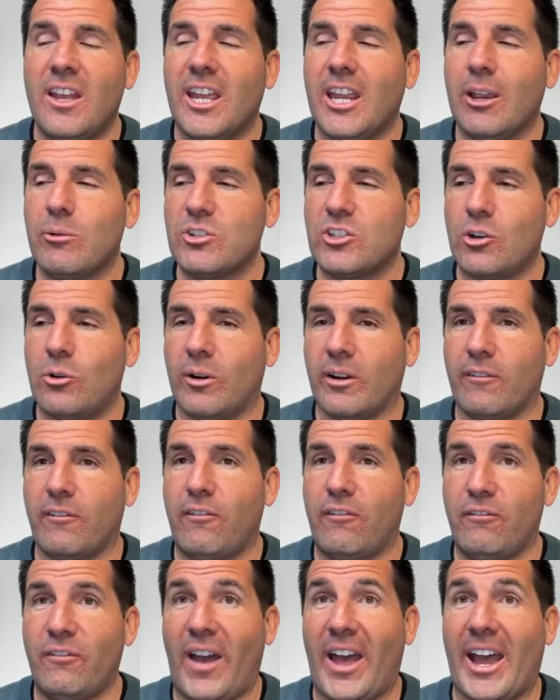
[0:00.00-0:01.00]
It was going
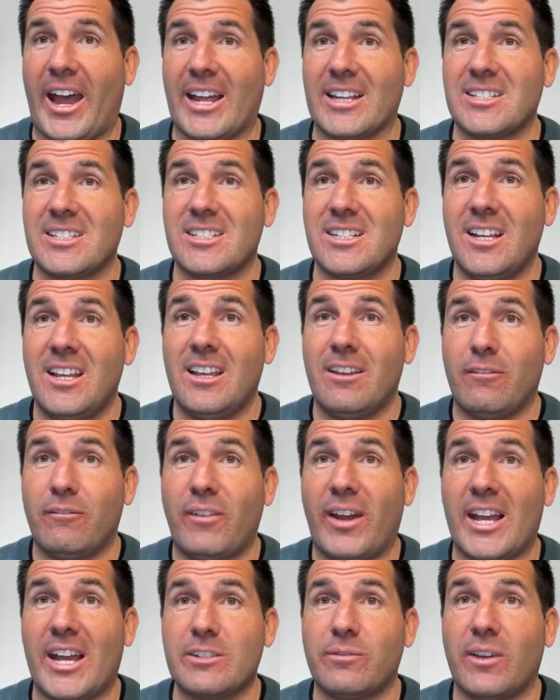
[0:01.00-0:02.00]
fast,
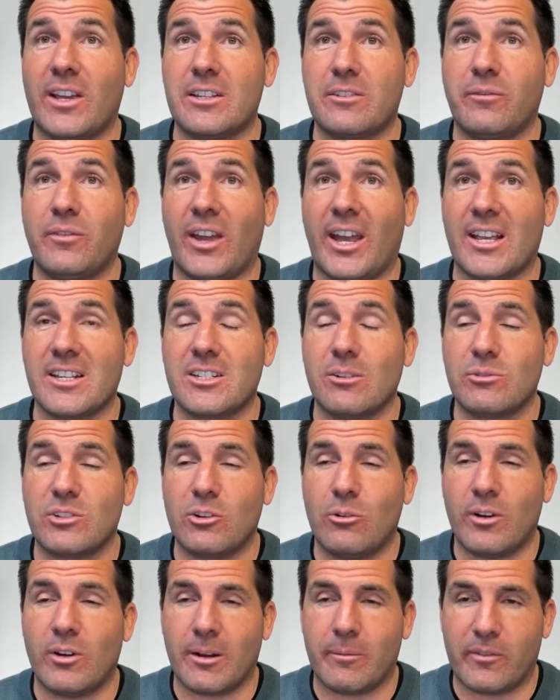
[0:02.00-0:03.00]
fast, fast, fast. It was
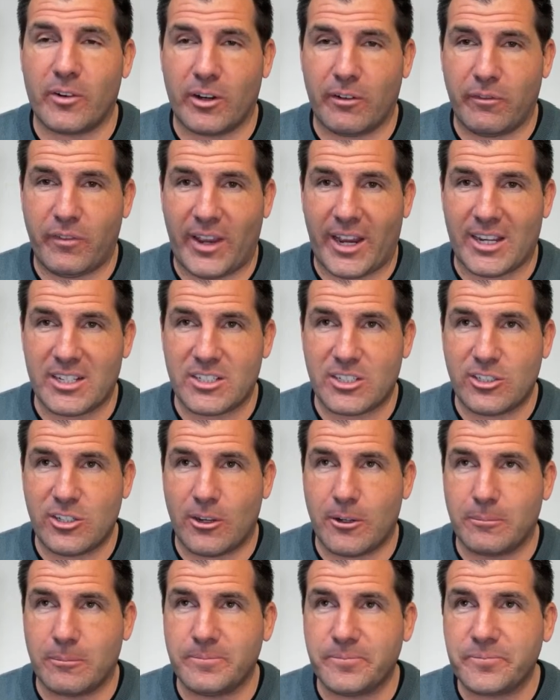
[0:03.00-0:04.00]
going up very fast.
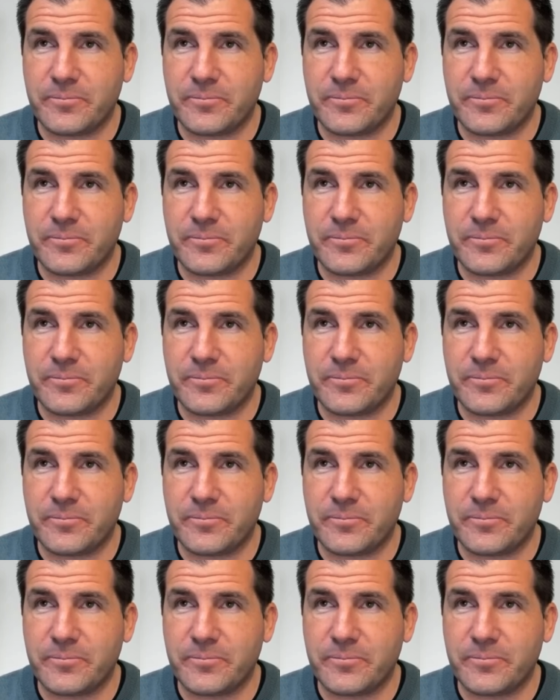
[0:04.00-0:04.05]
So